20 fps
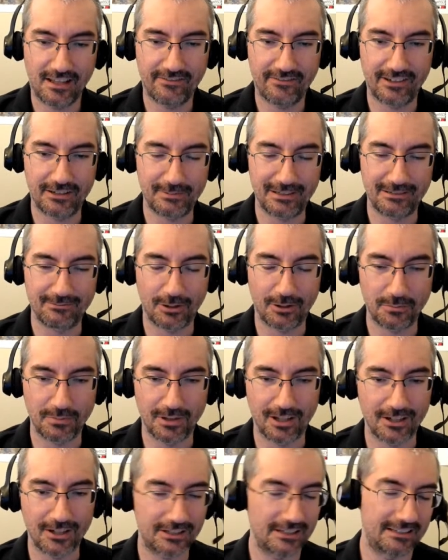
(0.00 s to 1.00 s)
very big
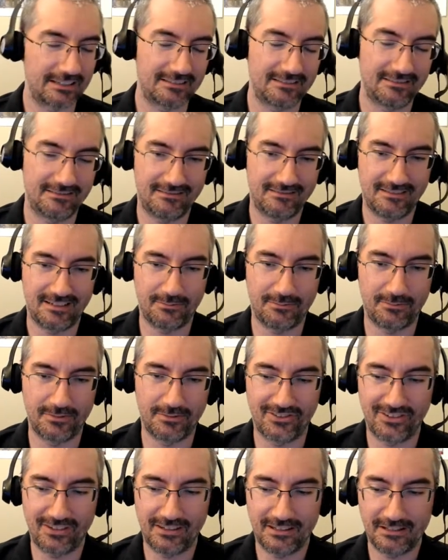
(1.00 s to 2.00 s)
roadblock, and it
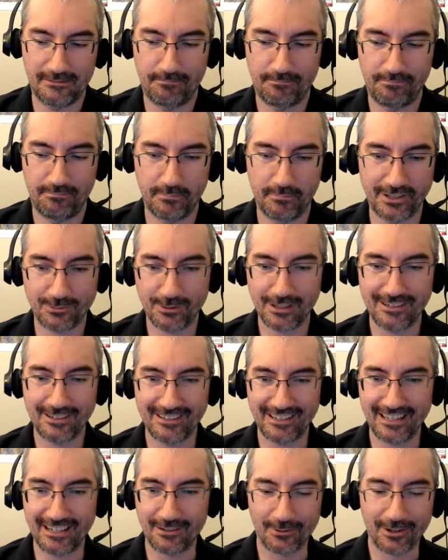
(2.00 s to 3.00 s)
was much quicker
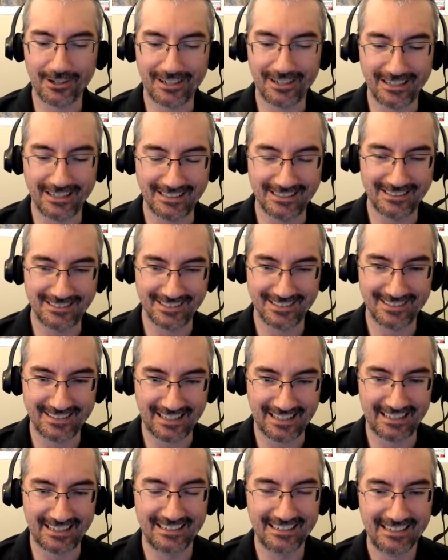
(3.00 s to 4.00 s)
to get it working to just
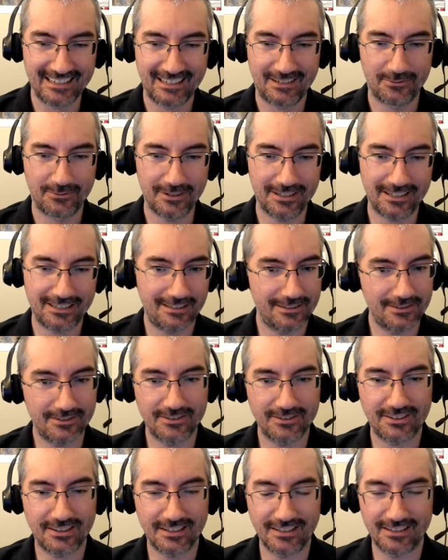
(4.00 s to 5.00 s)
say, we're going to
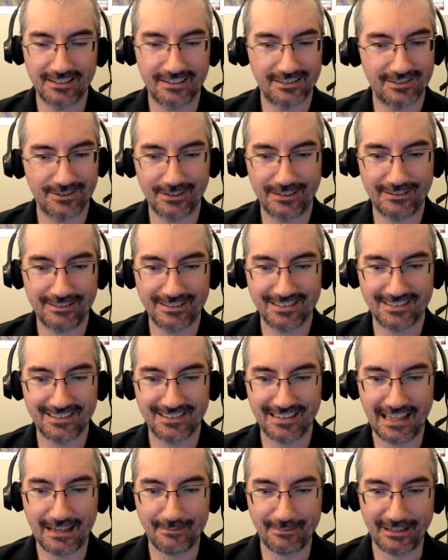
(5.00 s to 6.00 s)
use the Solaris
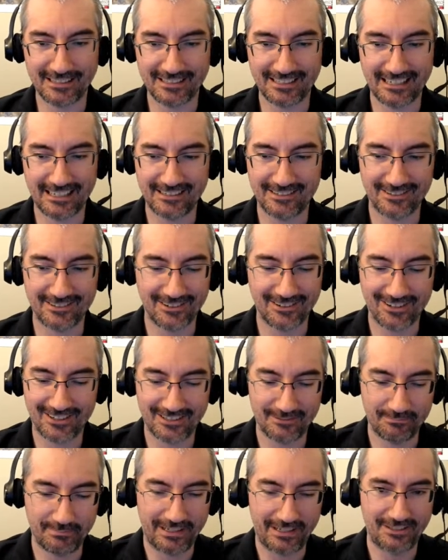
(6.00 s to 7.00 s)
slab allocator on
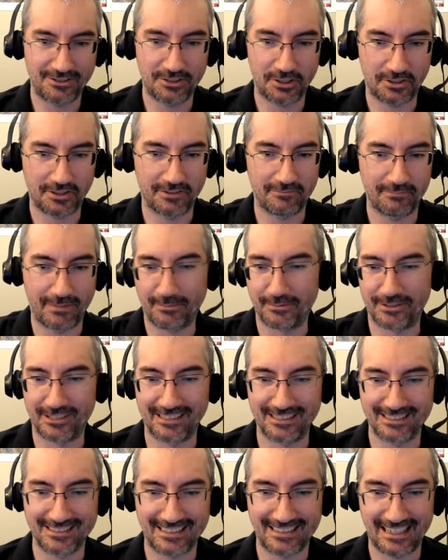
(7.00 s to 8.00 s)
a big chunk of memory
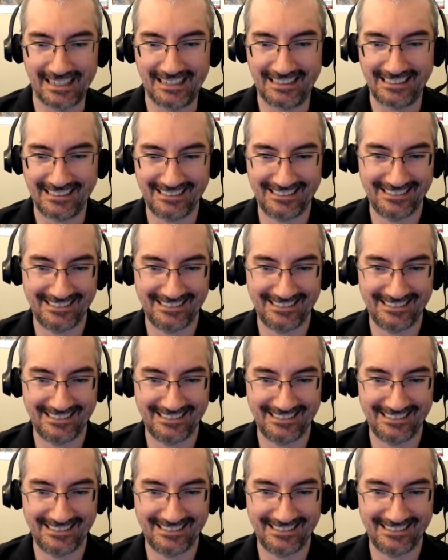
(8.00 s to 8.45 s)
instead.